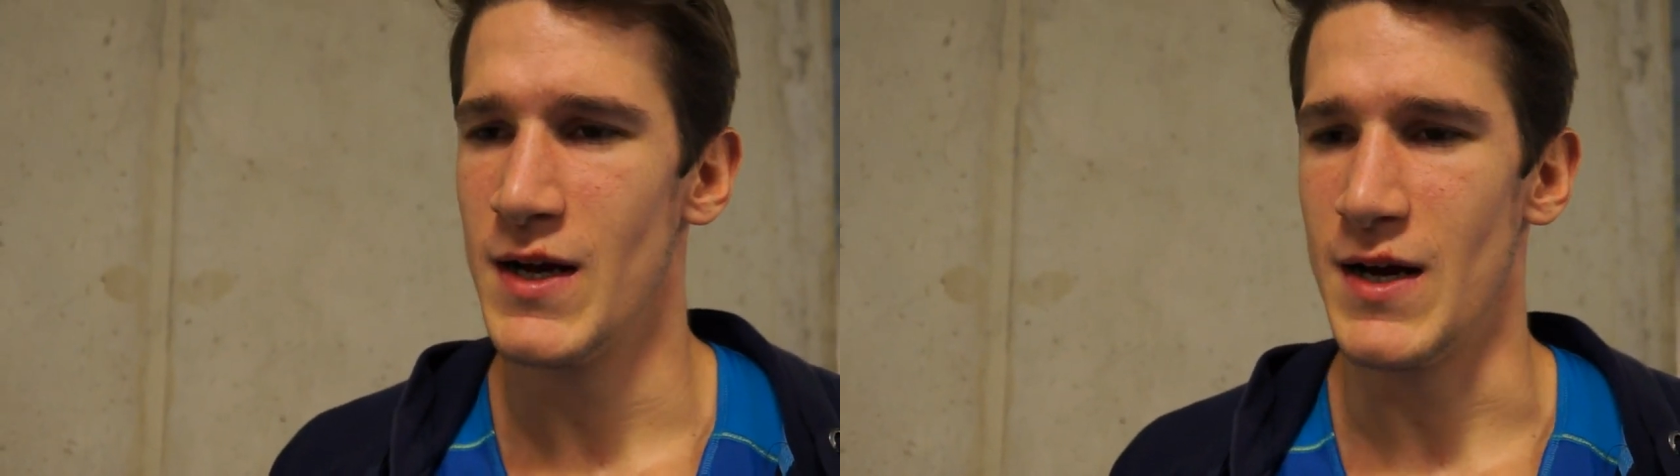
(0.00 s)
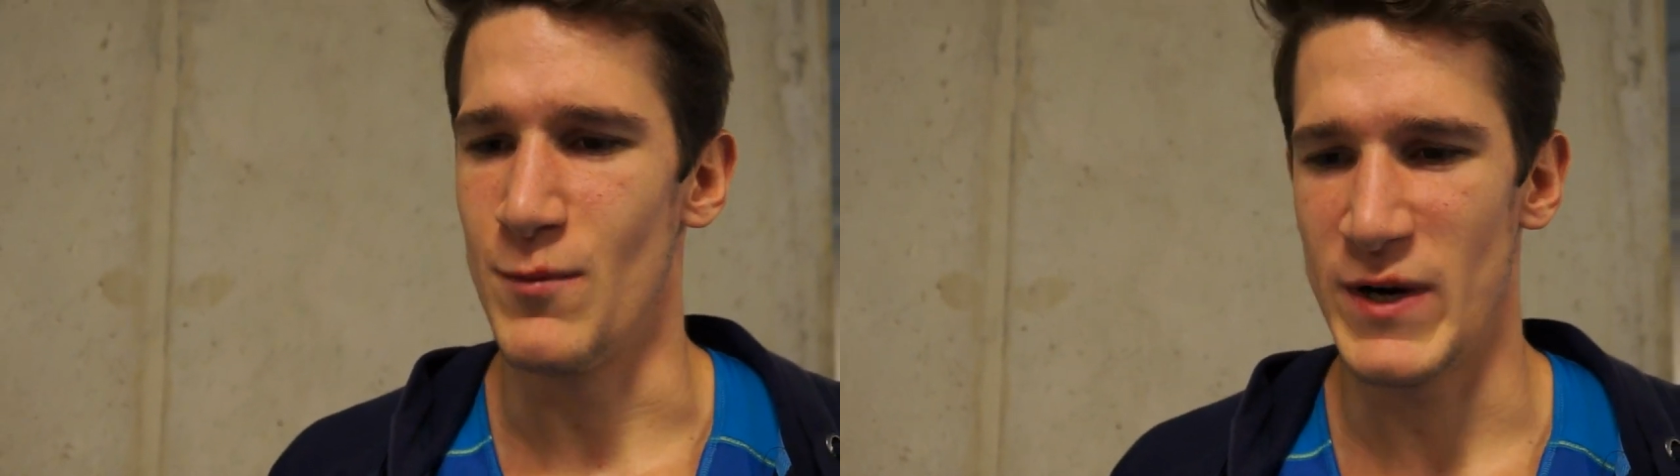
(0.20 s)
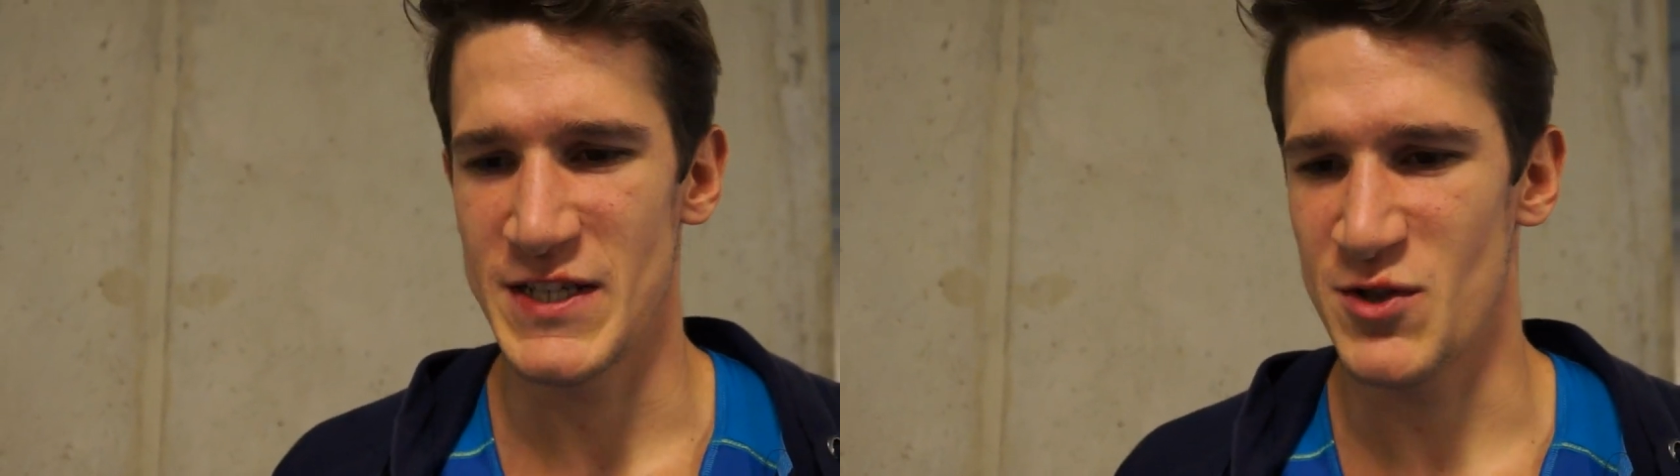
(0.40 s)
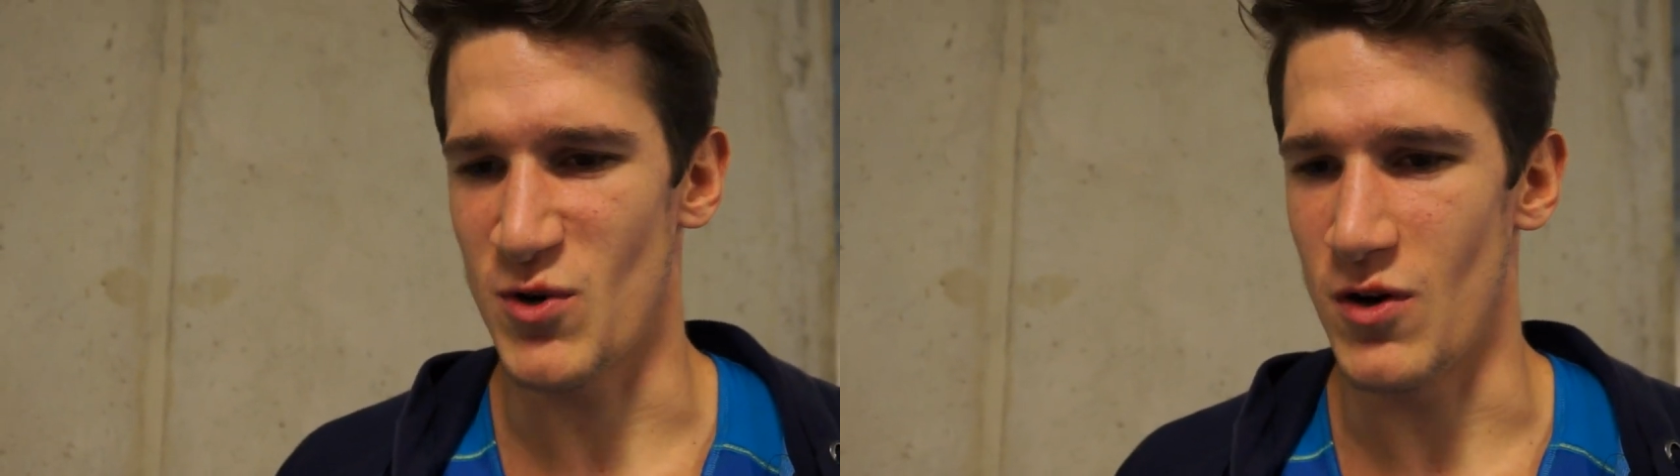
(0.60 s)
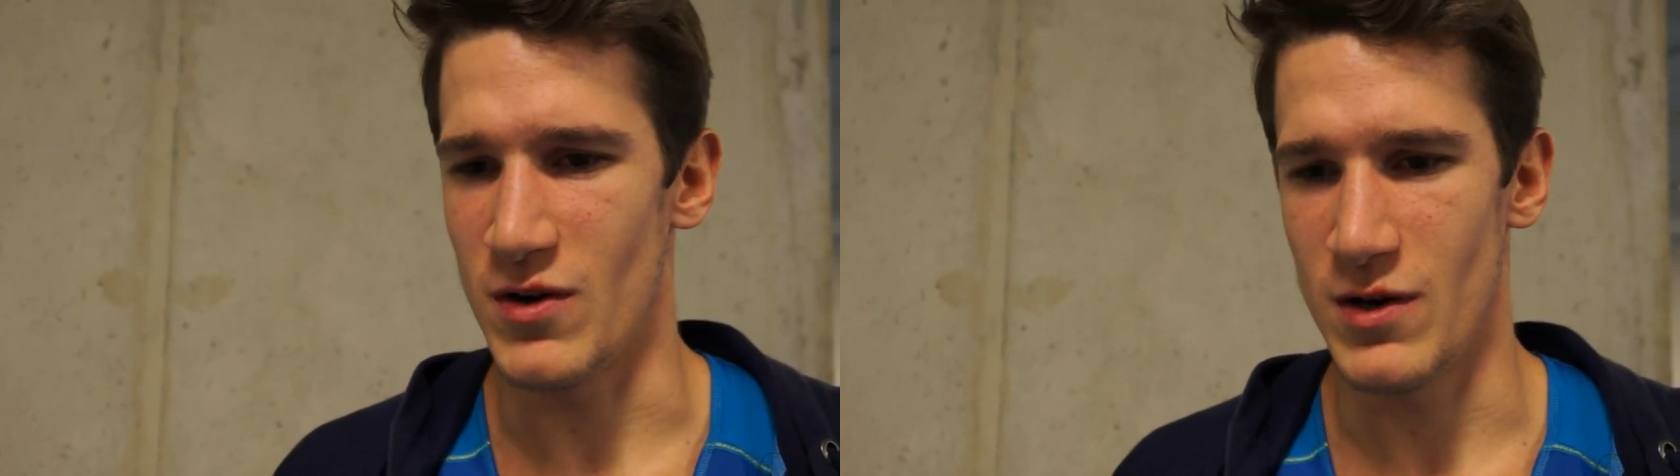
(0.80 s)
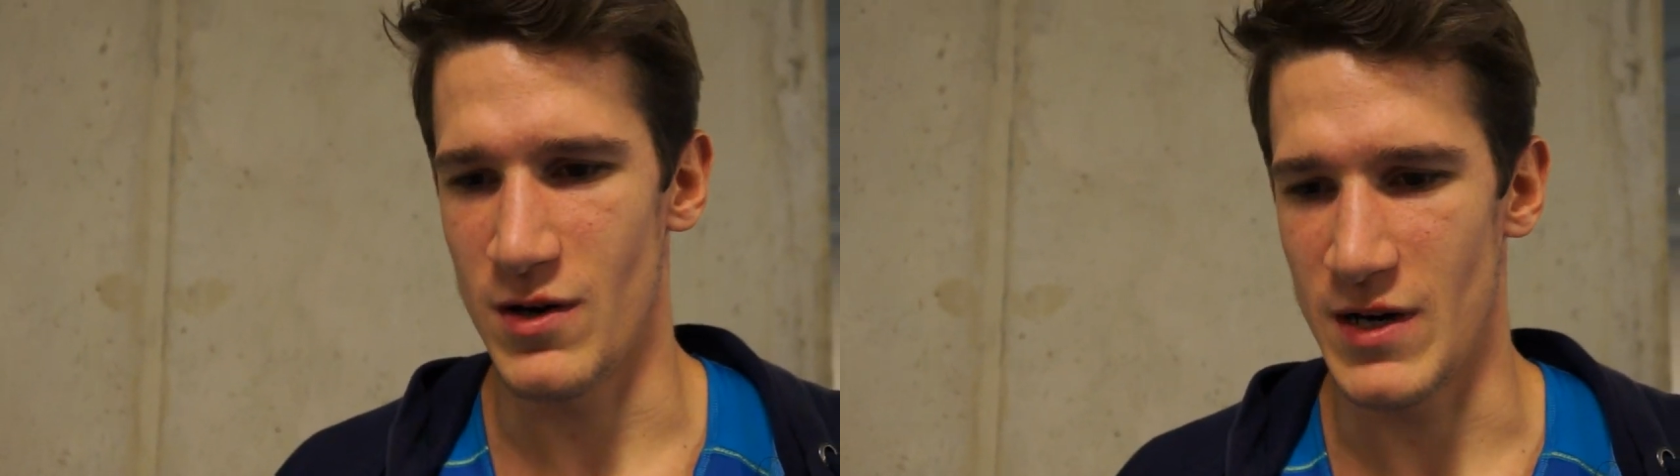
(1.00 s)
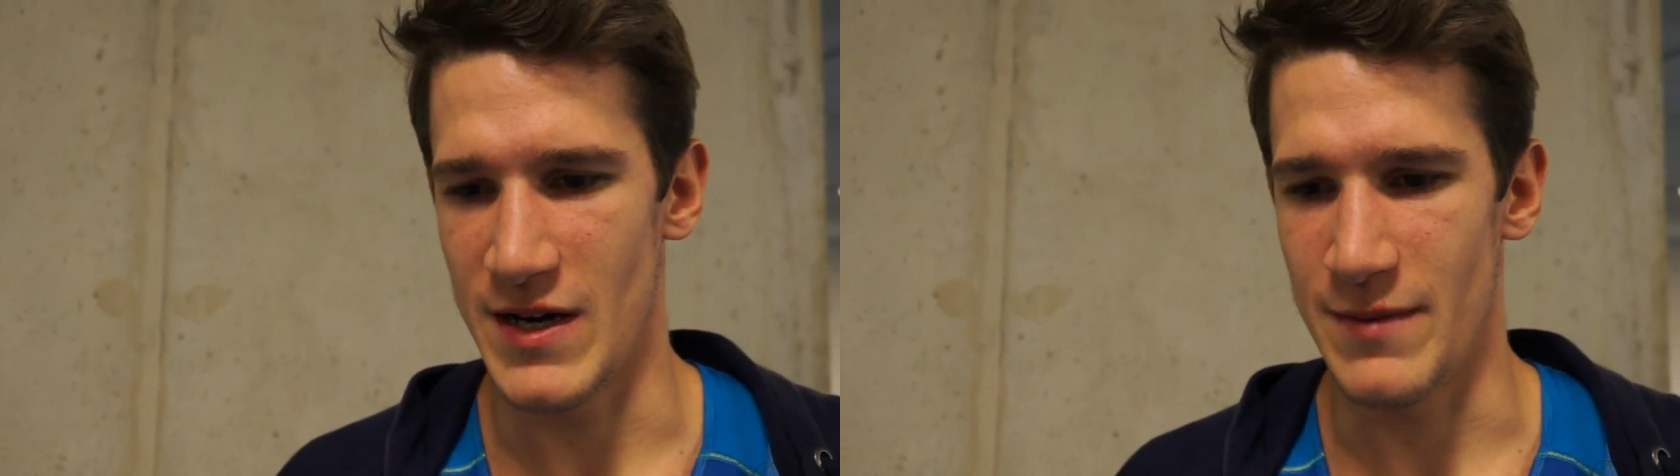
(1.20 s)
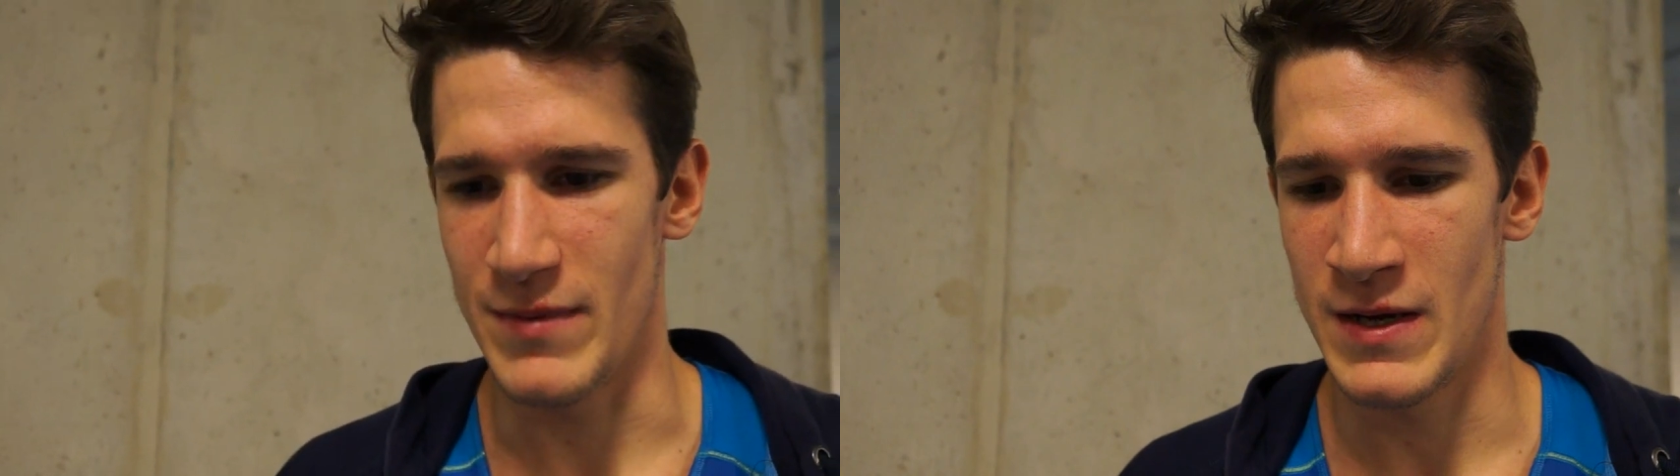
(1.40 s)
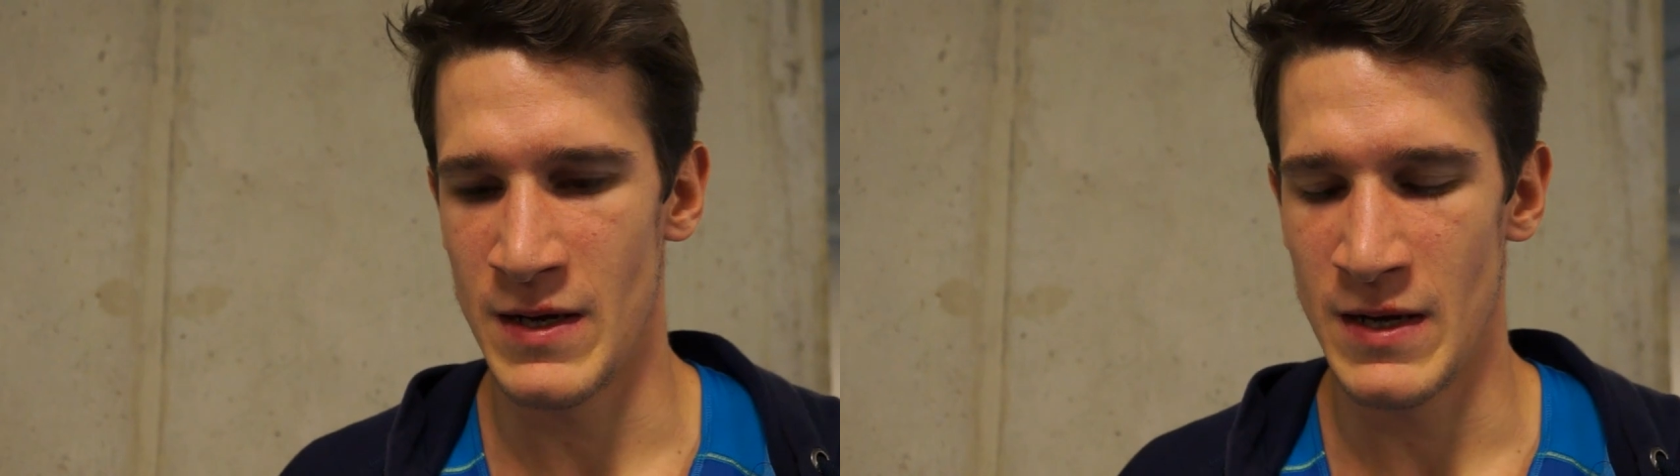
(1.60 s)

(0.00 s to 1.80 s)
I'm way stronger and I'm